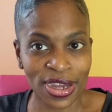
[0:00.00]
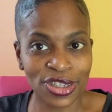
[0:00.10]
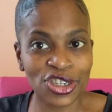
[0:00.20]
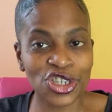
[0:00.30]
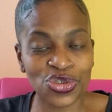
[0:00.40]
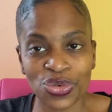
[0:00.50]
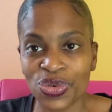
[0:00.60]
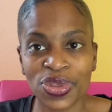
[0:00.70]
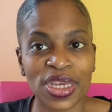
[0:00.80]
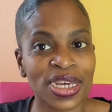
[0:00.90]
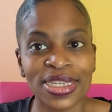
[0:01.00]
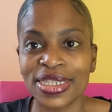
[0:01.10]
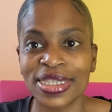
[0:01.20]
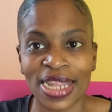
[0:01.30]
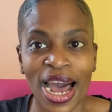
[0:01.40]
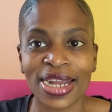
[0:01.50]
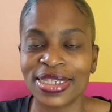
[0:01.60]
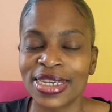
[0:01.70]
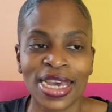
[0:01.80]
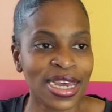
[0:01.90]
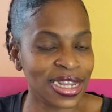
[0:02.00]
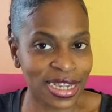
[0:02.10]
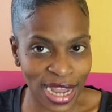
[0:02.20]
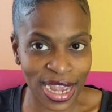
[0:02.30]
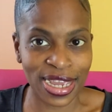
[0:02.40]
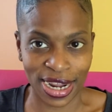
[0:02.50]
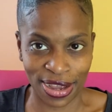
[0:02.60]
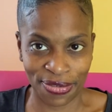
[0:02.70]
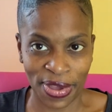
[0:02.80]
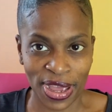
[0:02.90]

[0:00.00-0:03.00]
The truth is not negative.